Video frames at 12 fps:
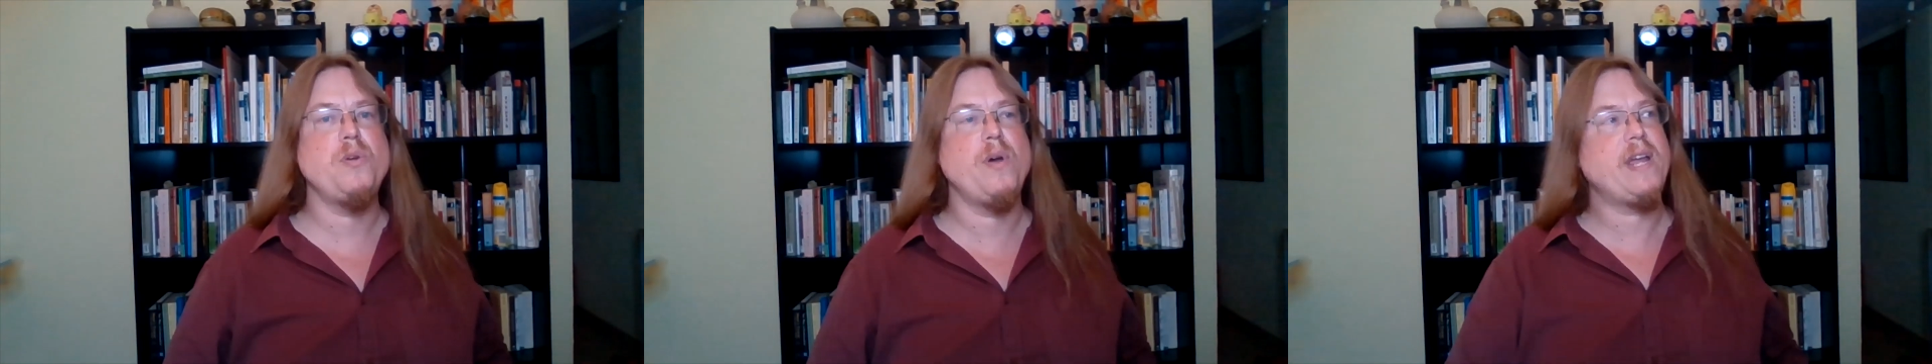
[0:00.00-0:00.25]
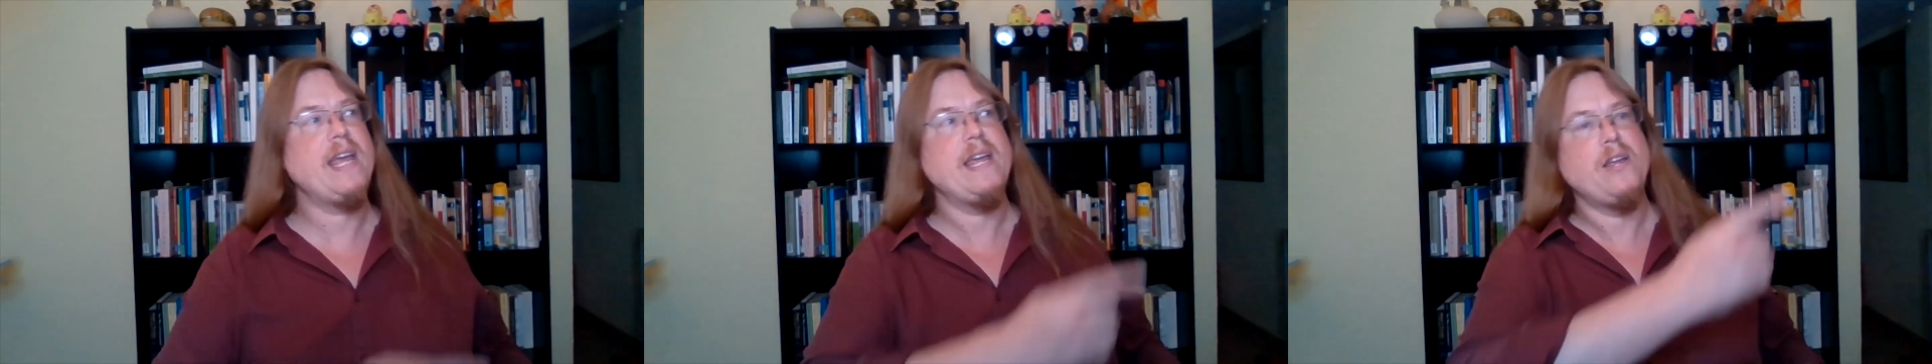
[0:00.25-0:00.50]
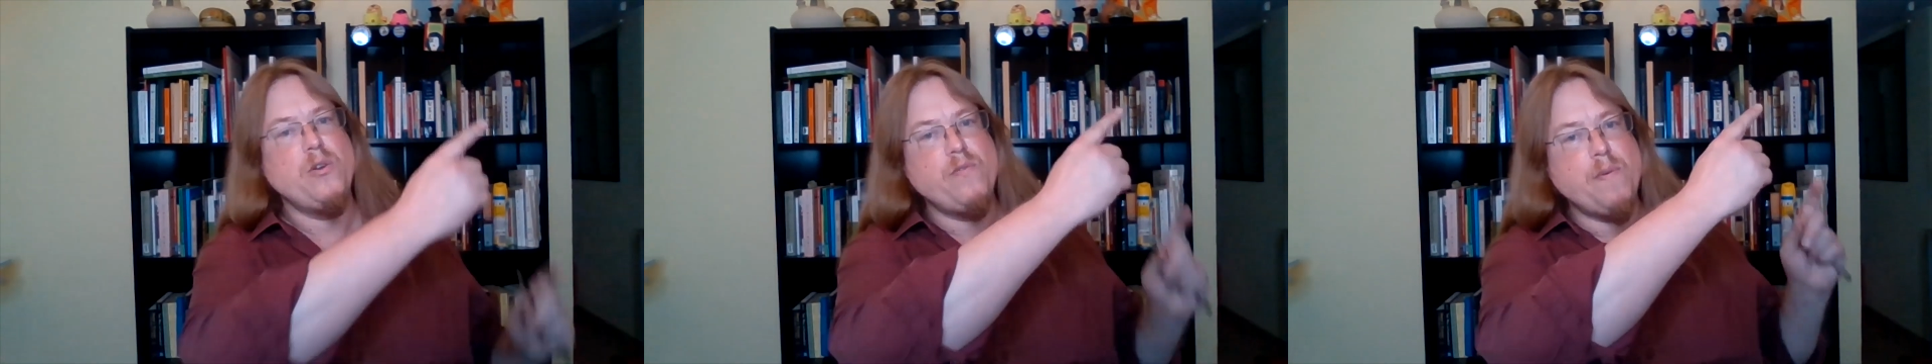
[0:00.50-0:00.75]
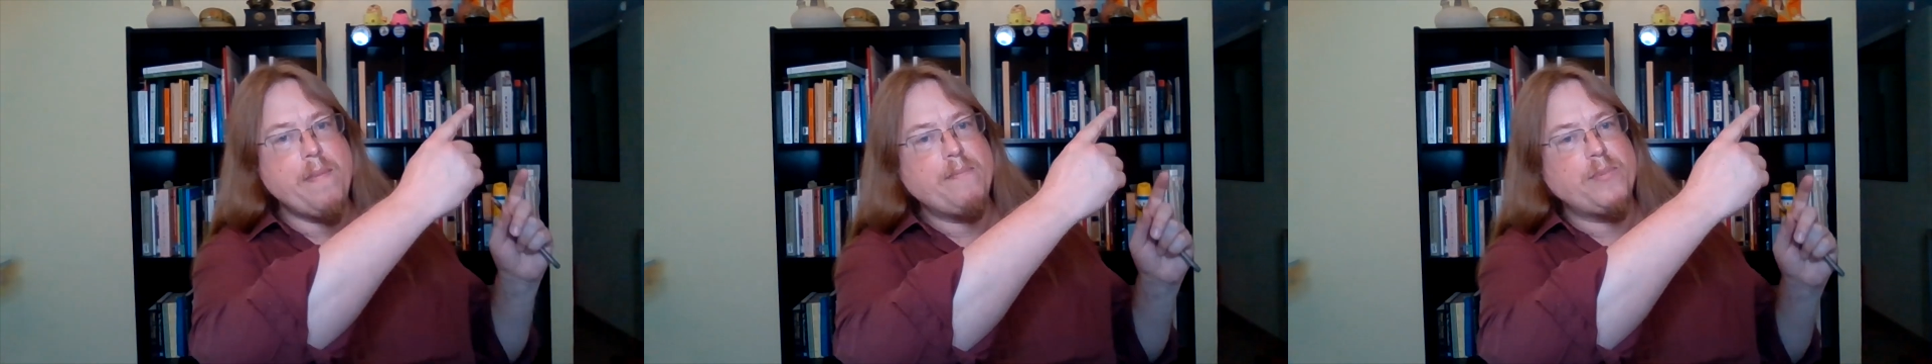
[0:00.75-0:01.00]
Okay, who
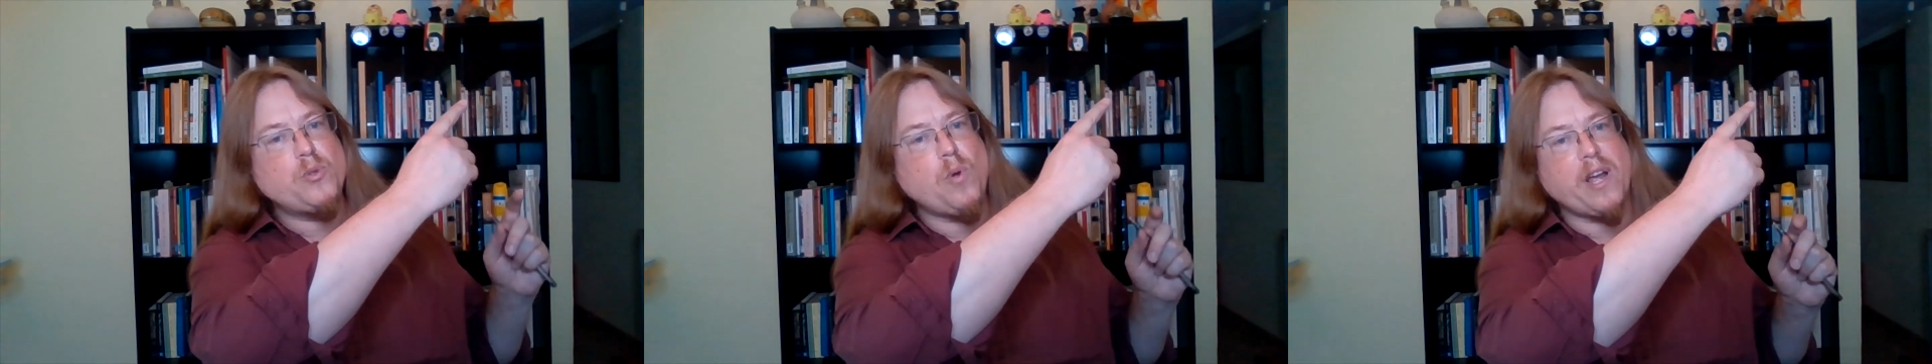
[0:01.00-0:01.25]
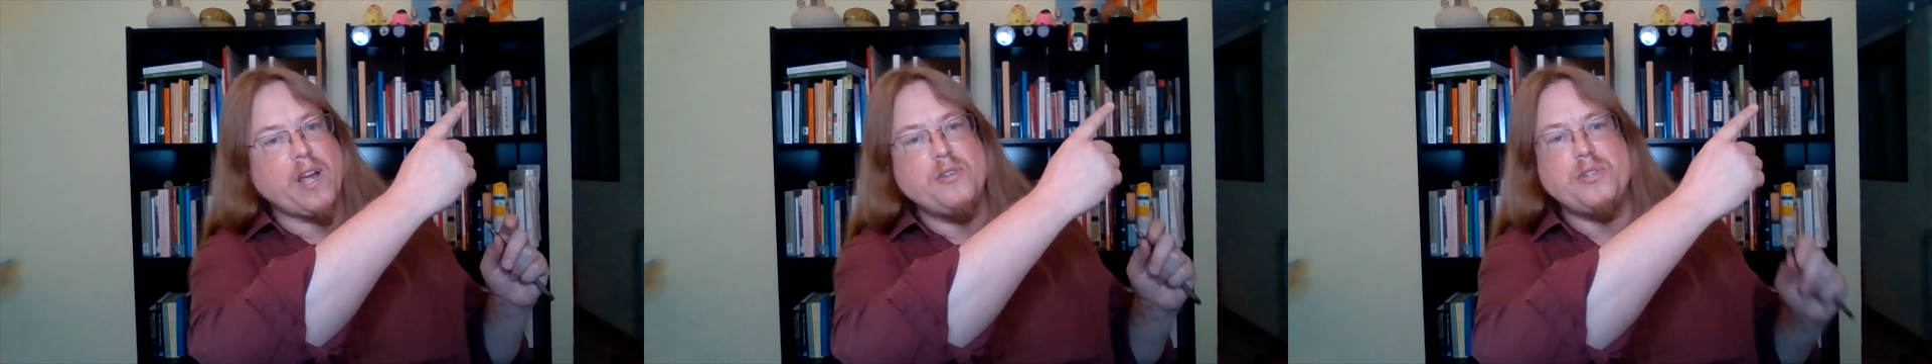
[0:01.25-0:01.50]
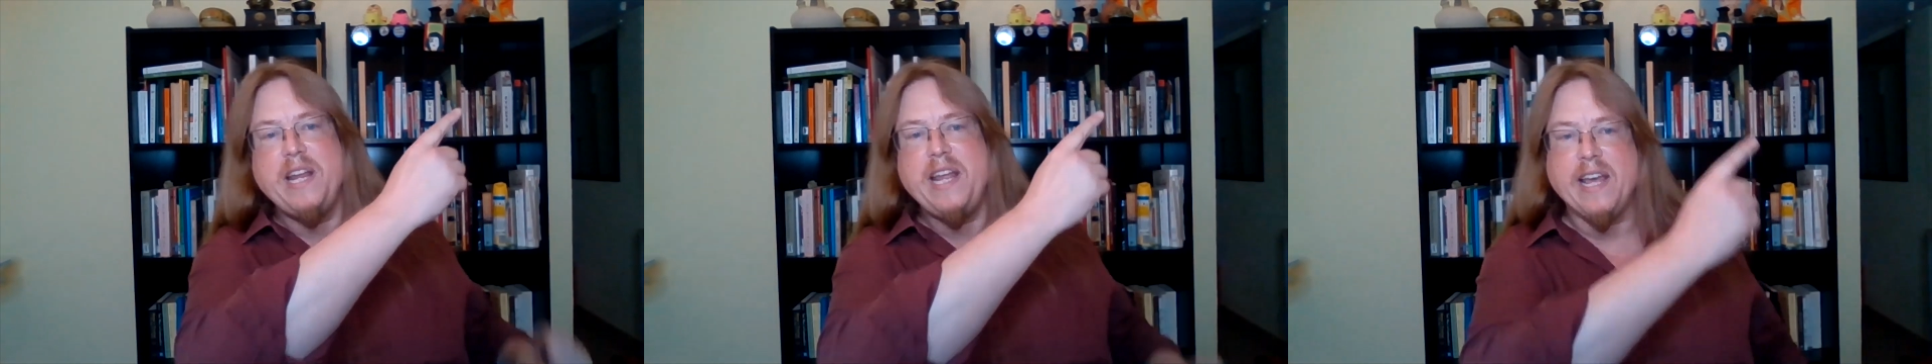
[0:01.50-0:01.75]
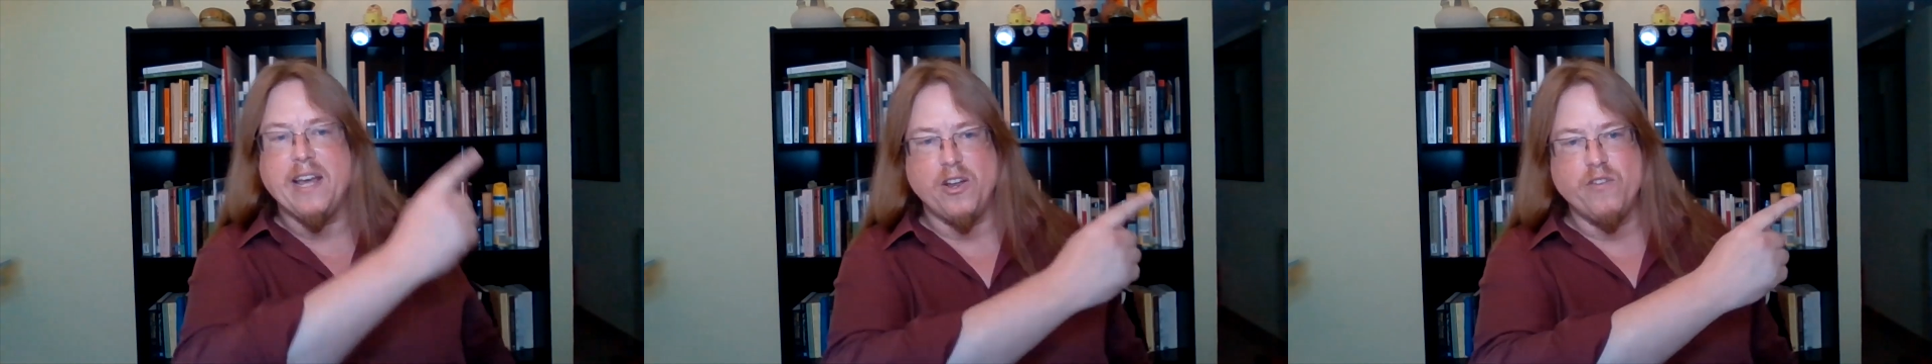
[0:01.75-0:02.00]
remembers what goes in
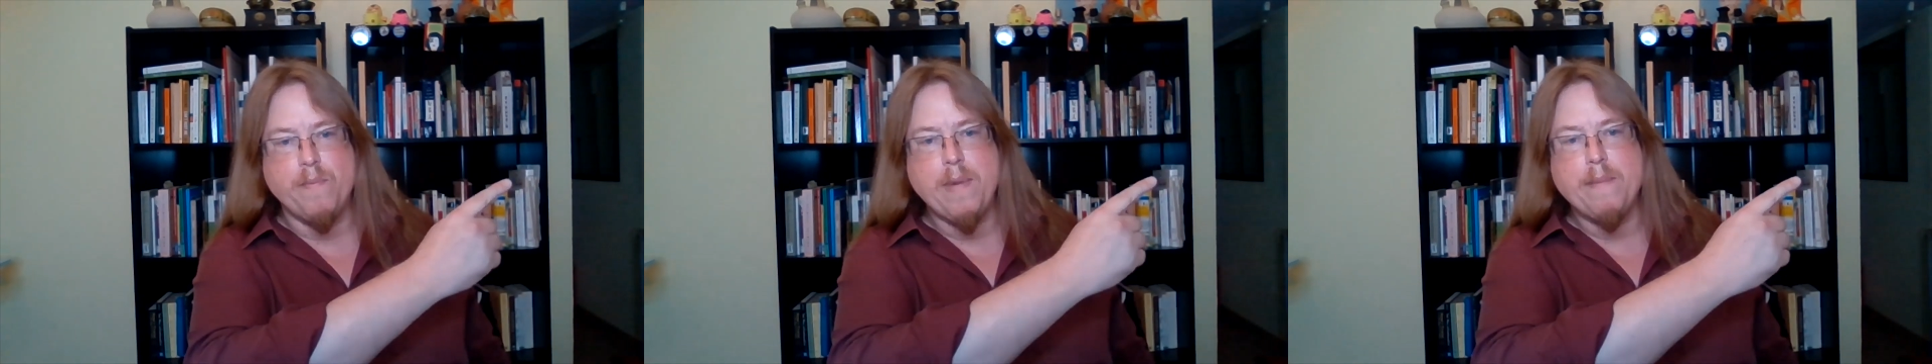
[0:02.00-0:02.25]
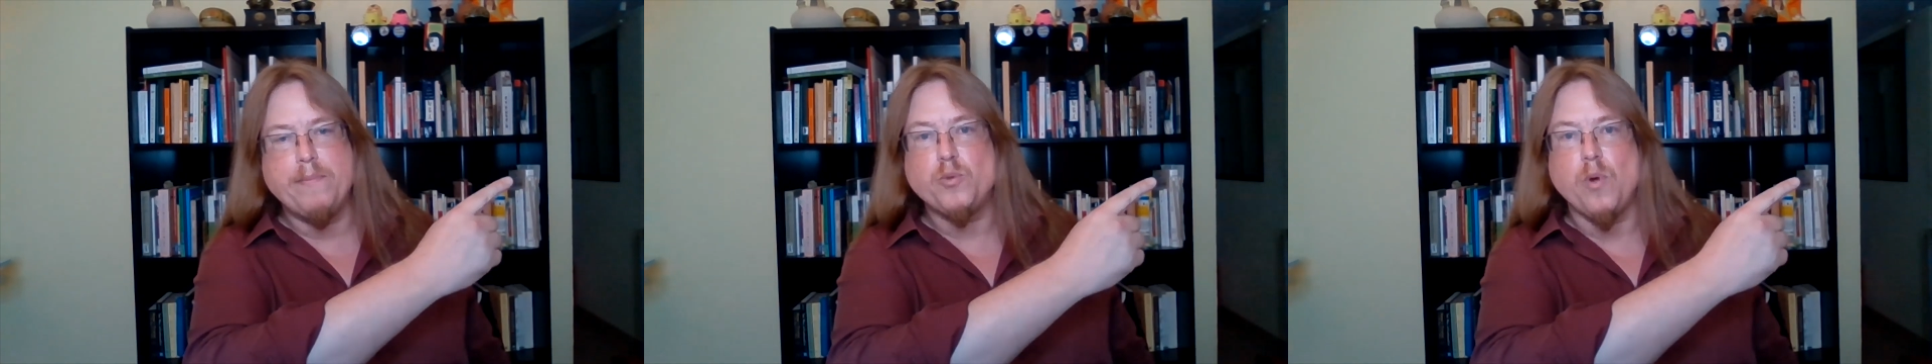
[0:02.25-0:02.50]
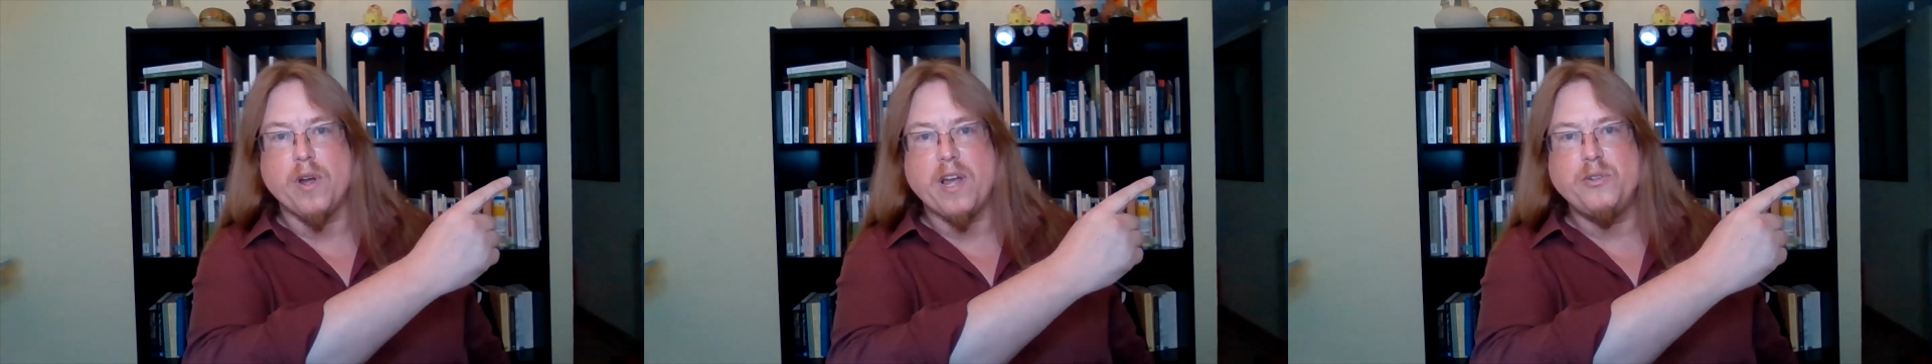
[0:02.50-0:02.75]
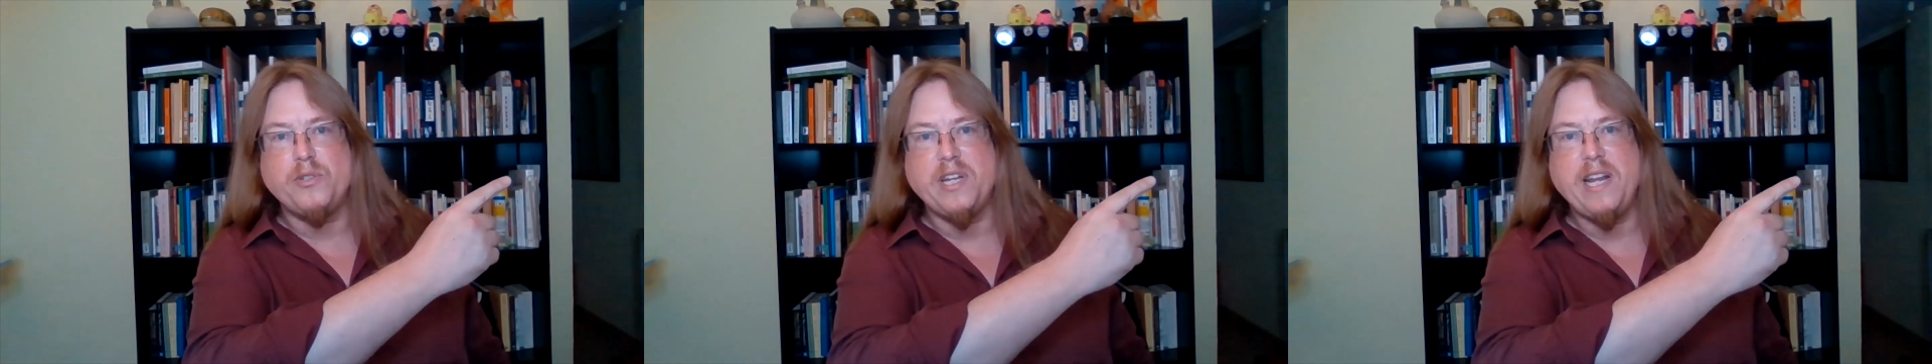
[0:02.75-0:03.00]
here? Who remembers what
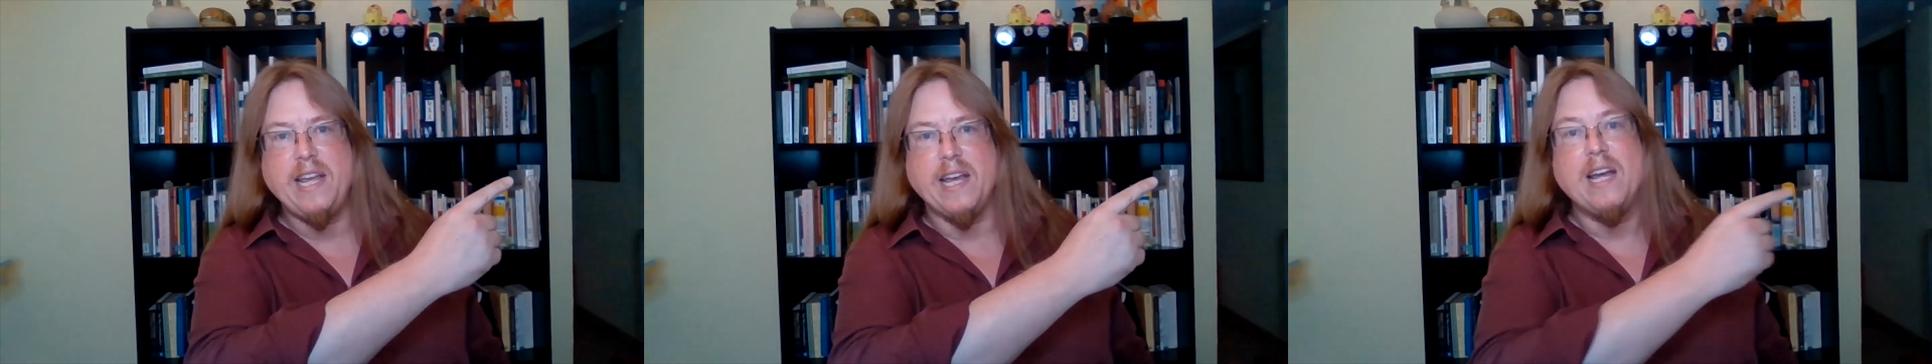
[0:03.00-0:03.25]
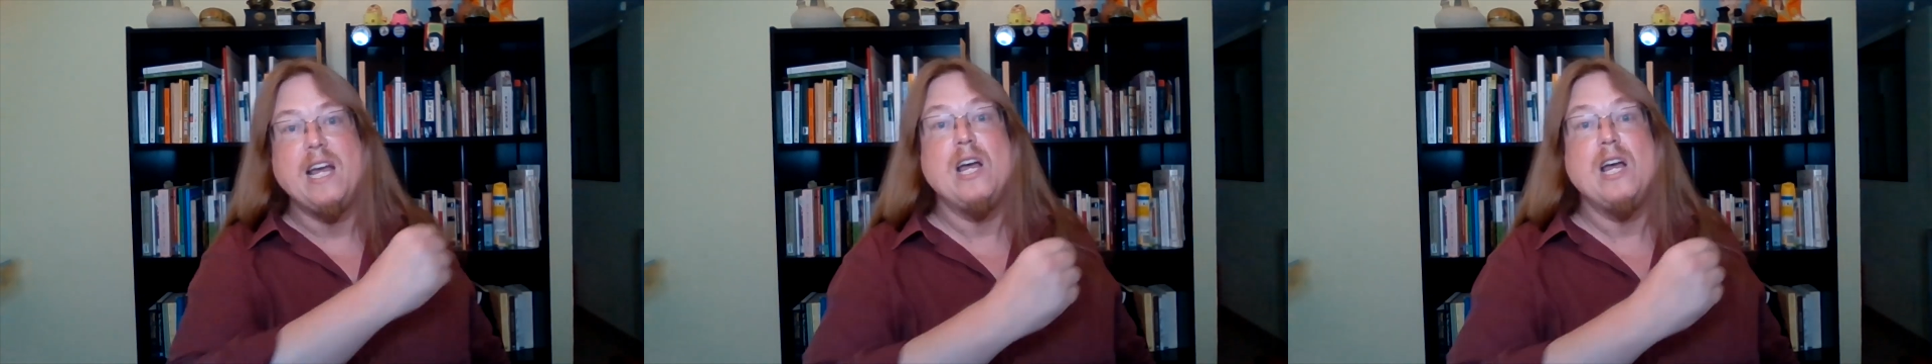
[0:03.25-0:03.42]
goes in here?